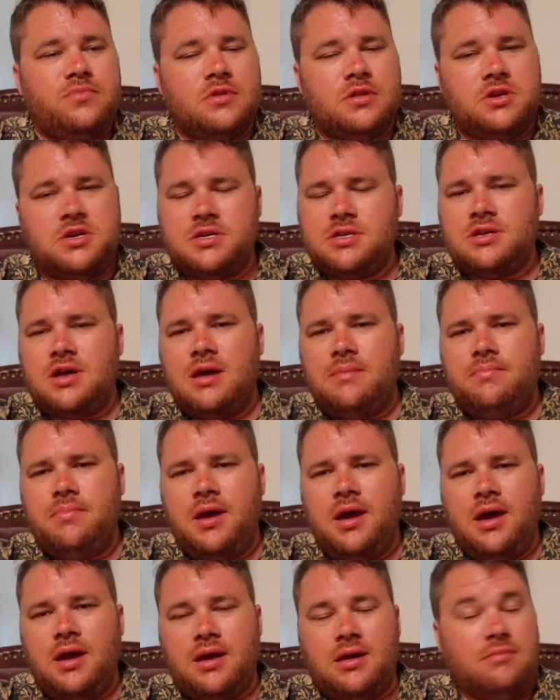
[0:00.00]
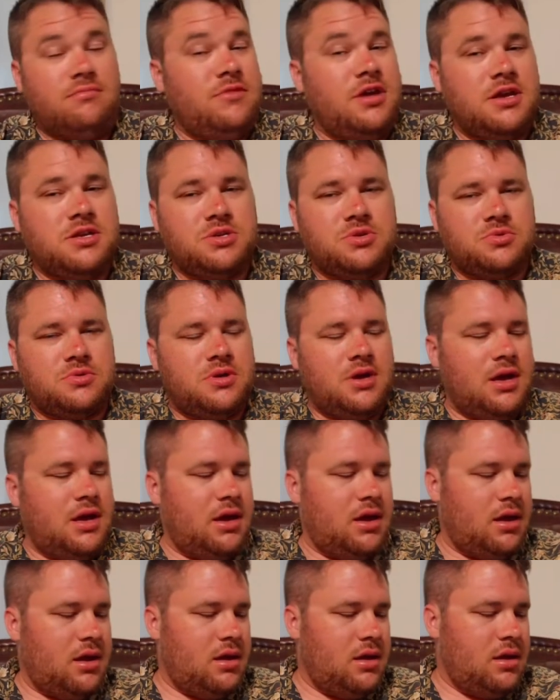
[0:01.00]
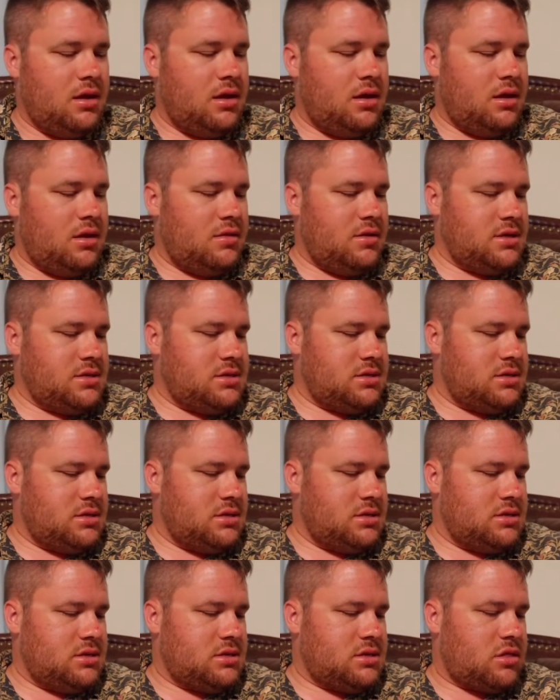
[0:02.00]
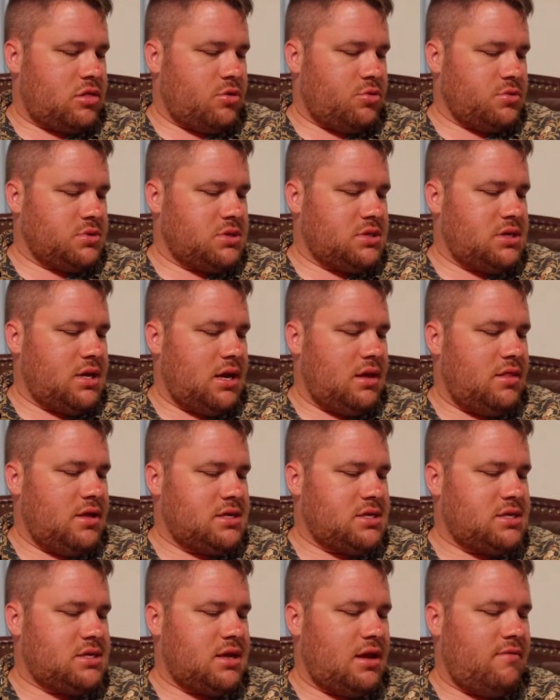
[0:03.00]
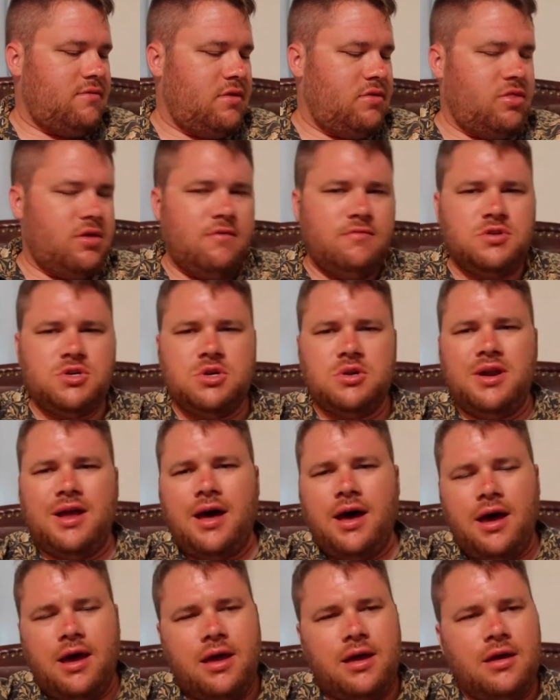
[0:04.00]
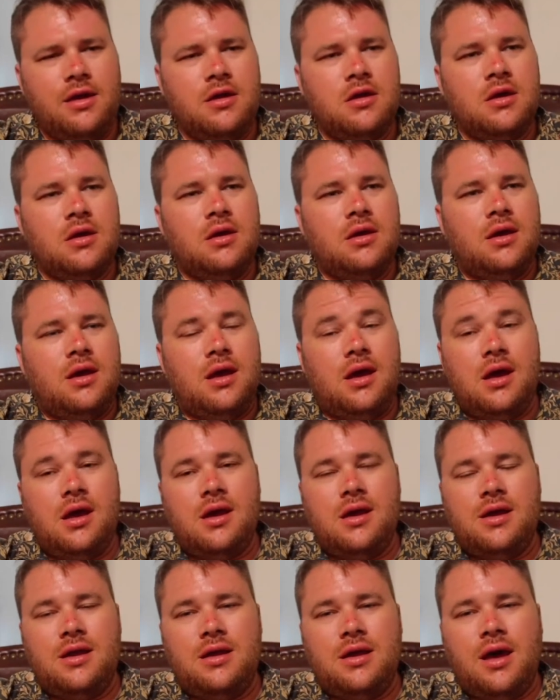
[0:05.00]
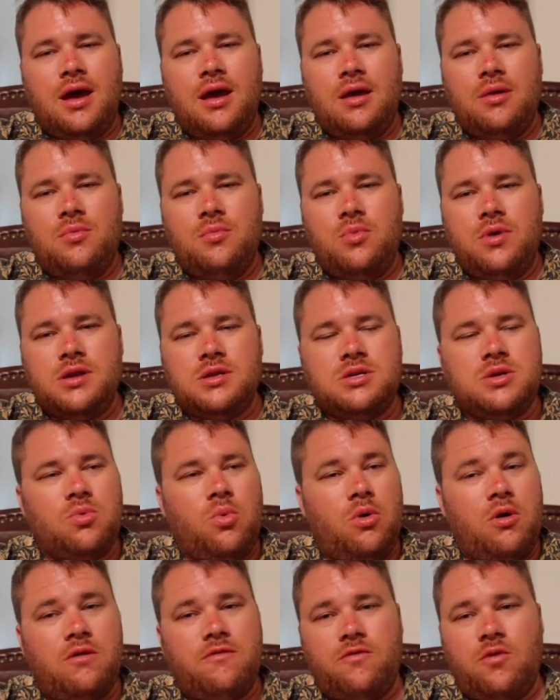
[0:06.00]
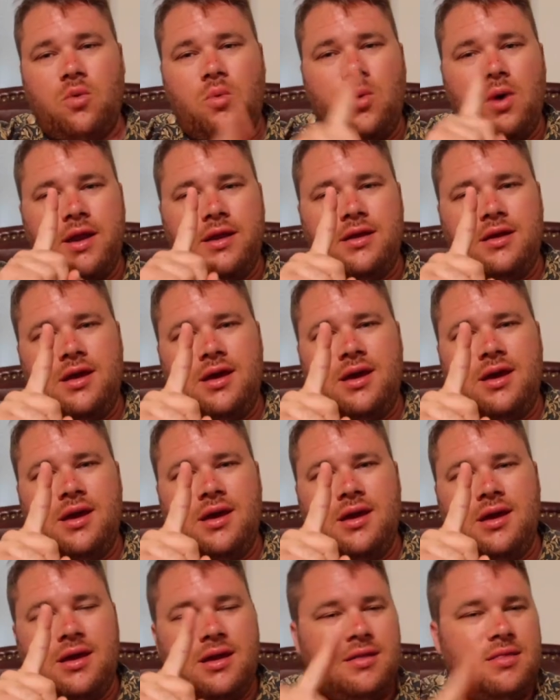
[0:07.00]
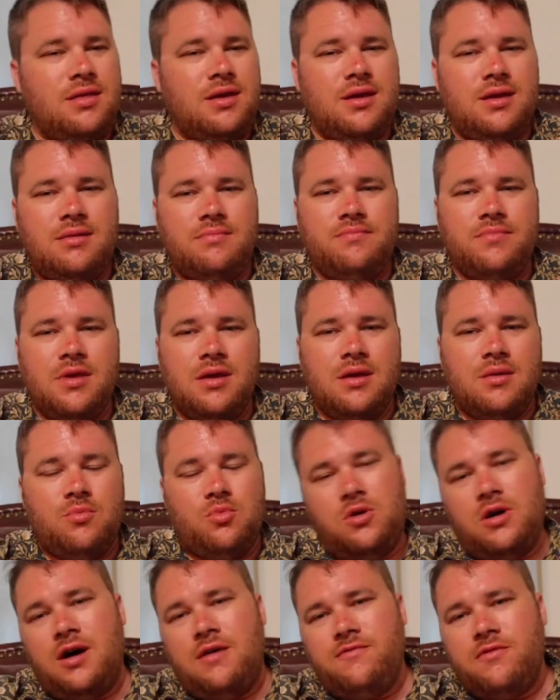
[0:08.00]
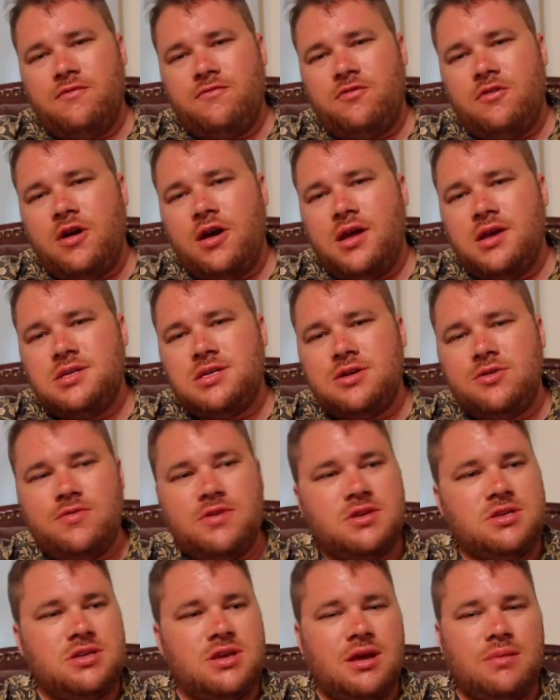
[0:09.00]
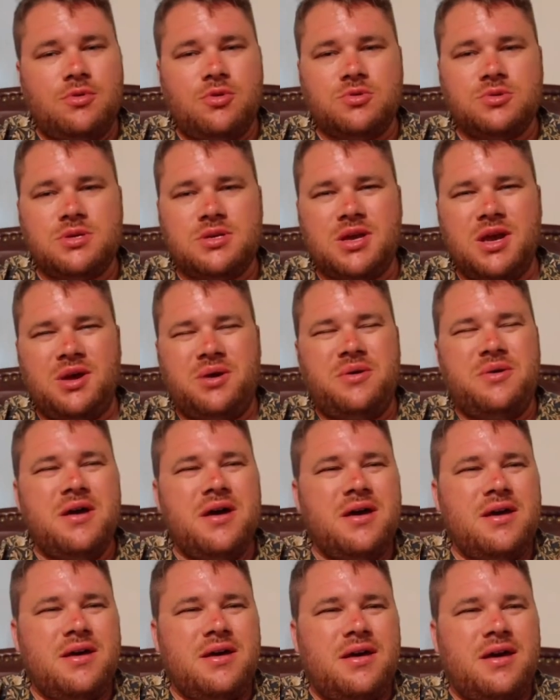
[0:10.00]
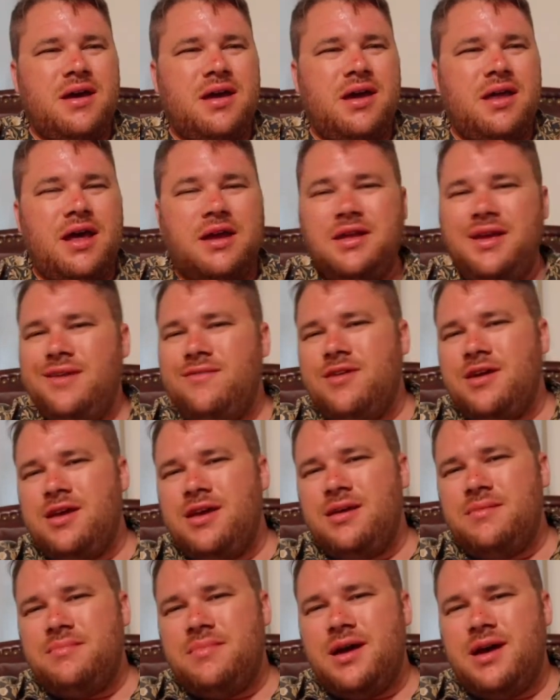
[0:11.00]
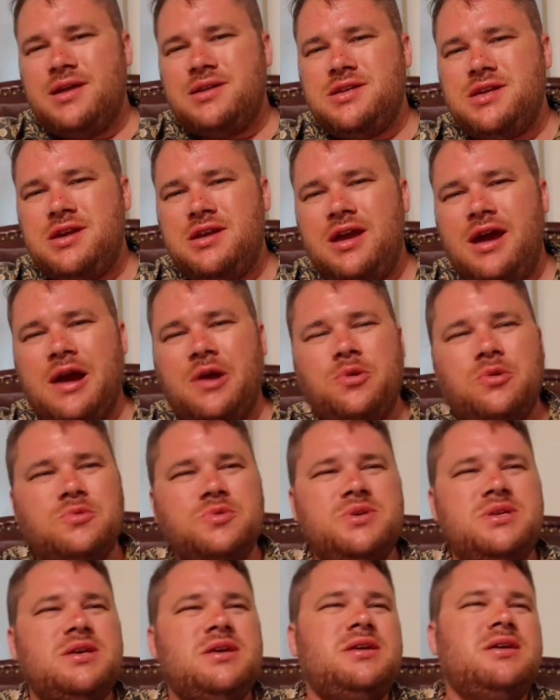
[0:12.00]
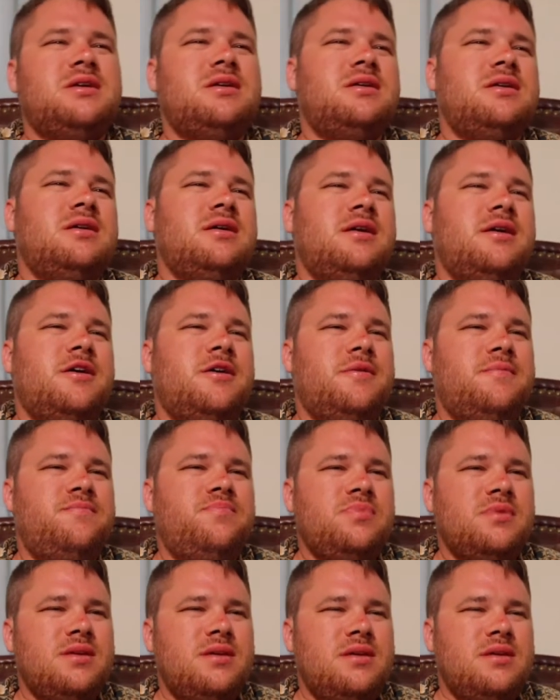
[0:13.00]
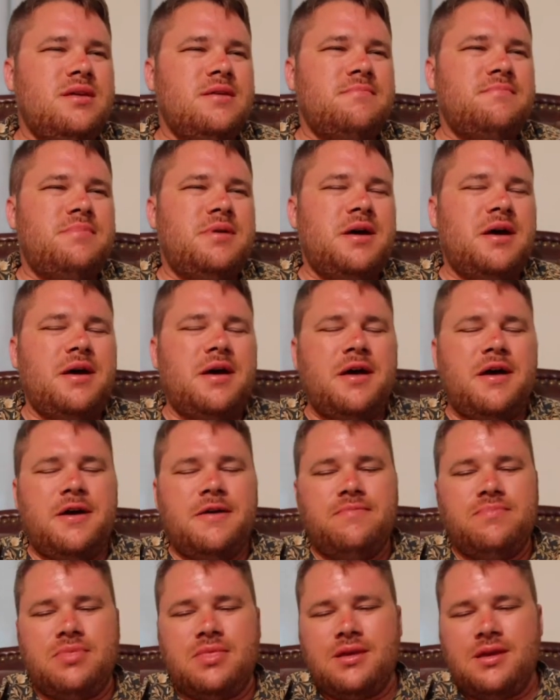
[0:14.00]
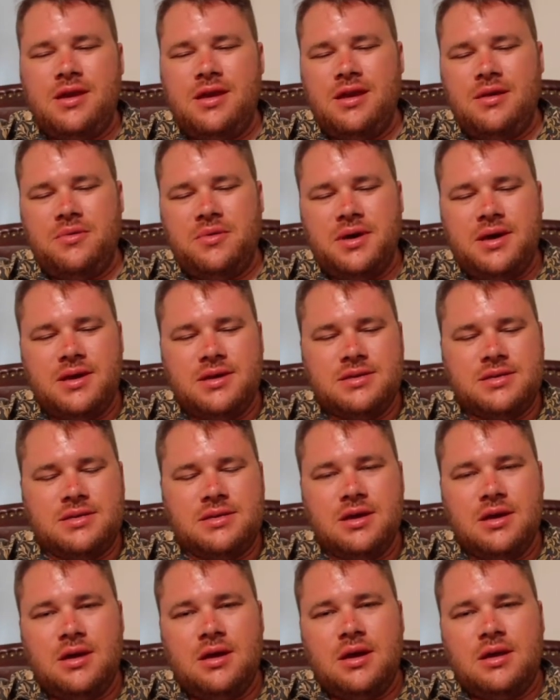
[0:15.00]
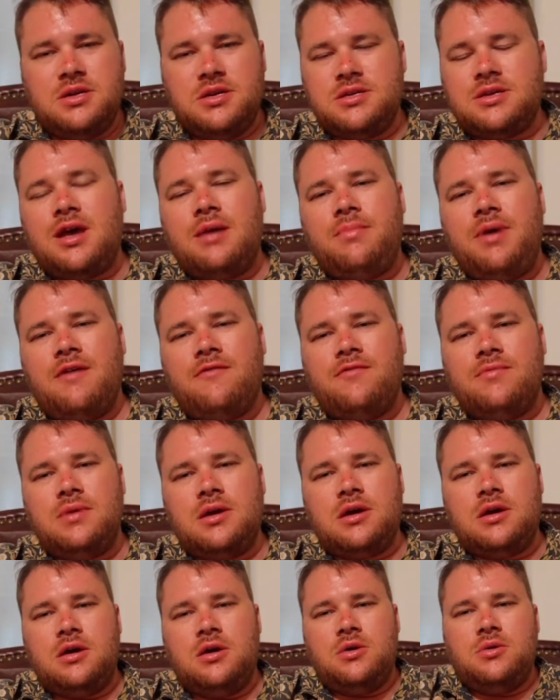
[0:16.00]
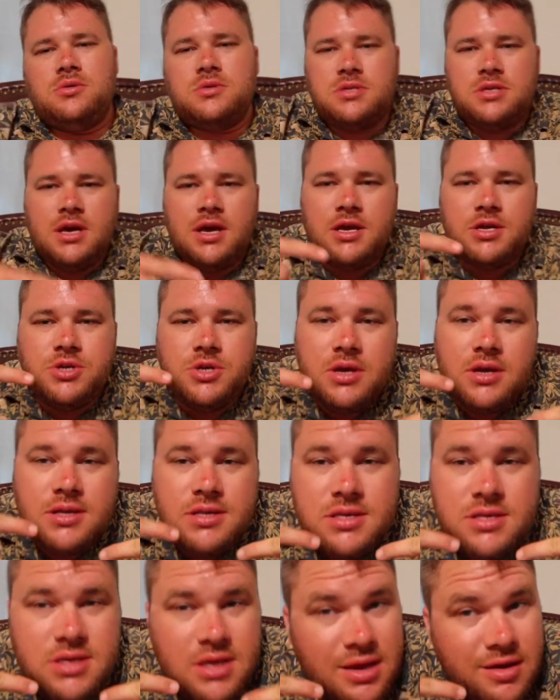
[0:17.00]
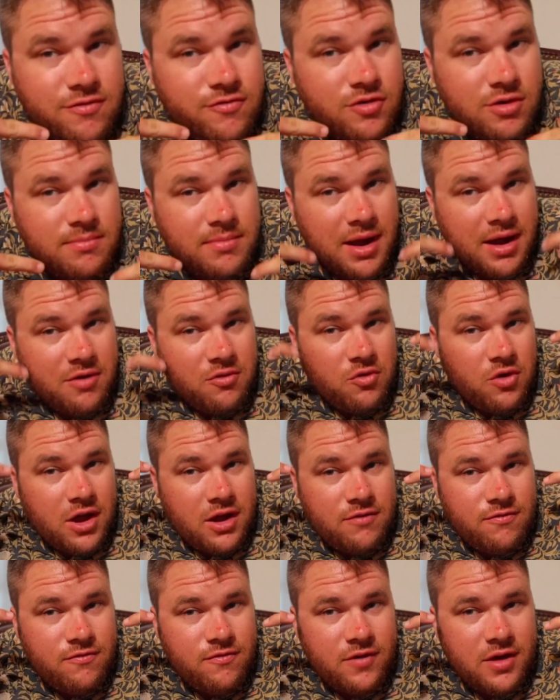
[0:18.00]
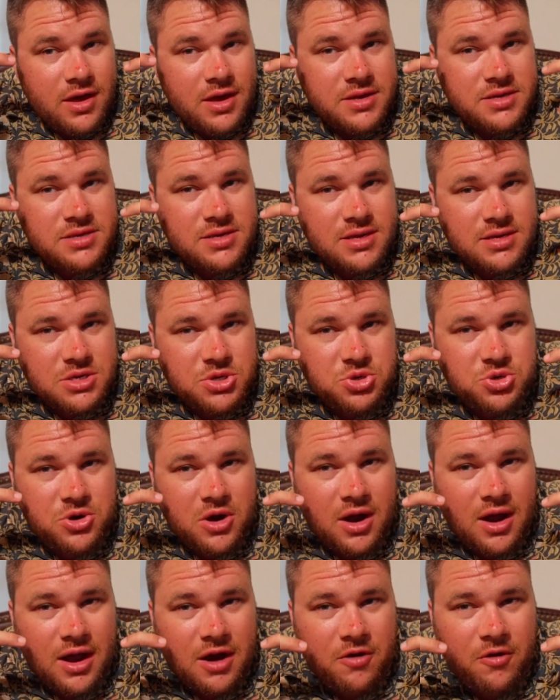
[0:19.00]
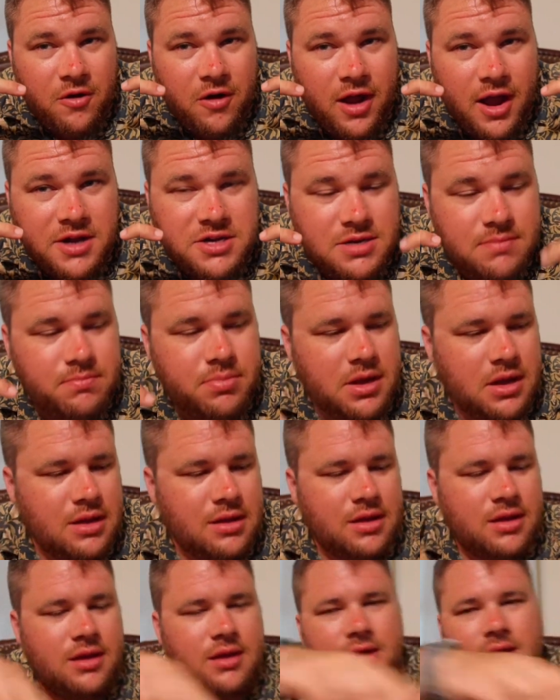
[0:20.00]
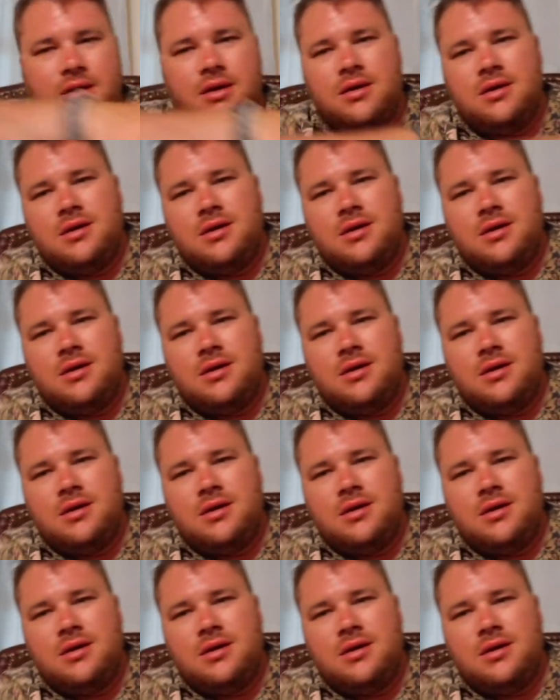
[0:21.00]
Just got back yesterday. This is Thursday the 7th of July, and I went to work for 1 day, and then we're off on Fridays during the summer, so, and I didn't even get my 10 hours in. Anyways, just got back from the coast, as you can see from my red face that's dry, cracked, and peeling.